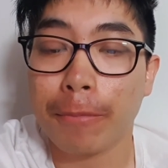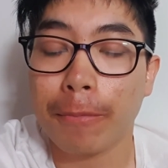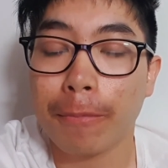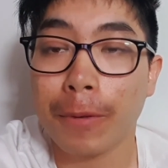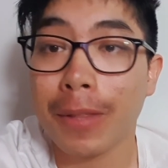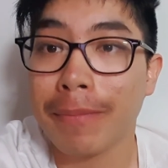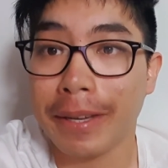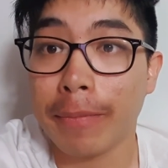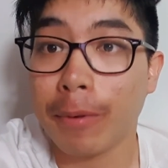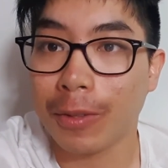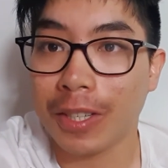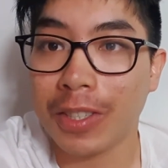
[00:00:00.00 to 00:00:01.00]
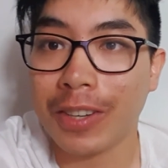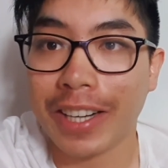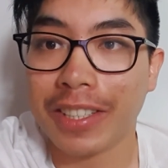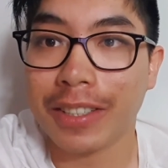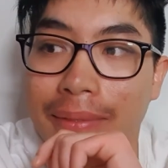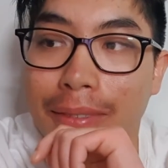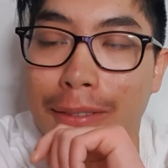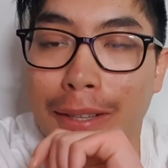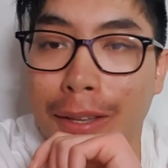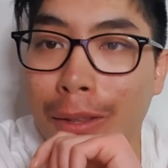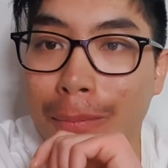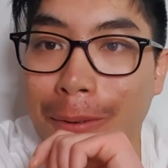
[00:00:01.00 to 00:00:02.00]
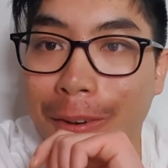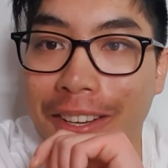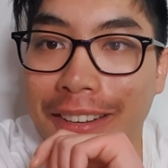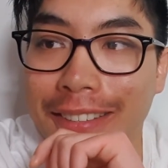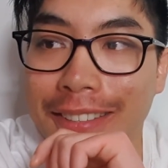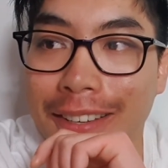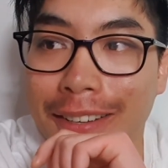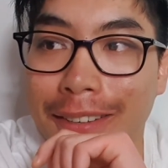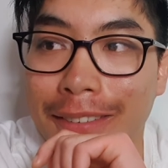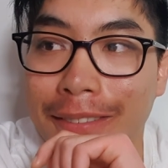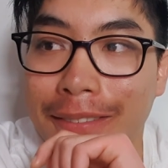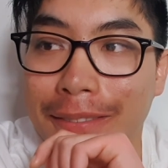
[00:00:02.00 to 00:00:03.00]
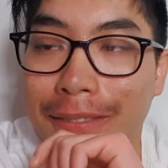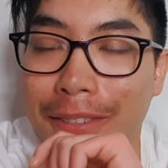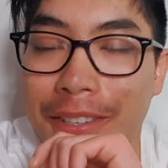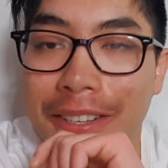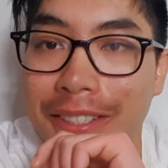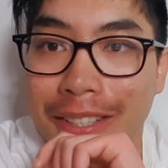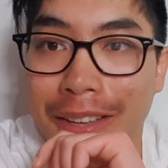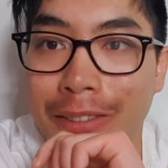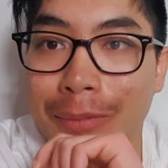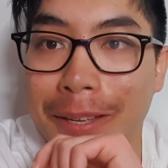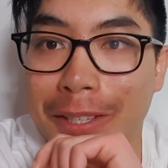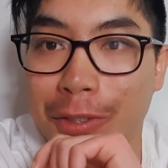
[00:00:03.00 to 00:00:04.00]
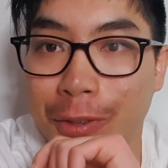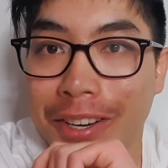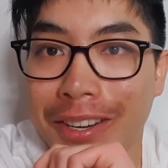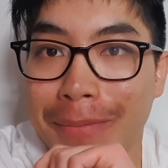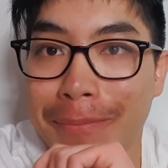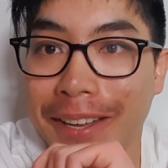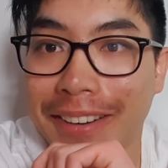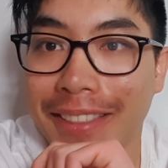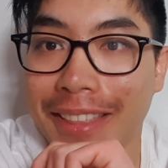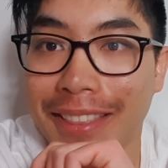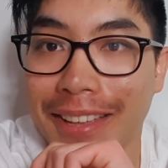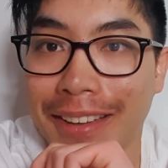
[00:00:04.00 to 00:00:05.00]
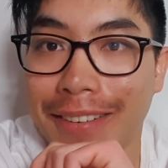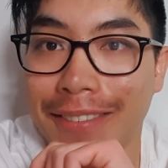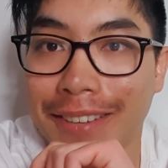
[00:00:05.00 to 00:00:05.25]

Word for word: with minimal distraction. Another point is that you deserve to be treated better than that.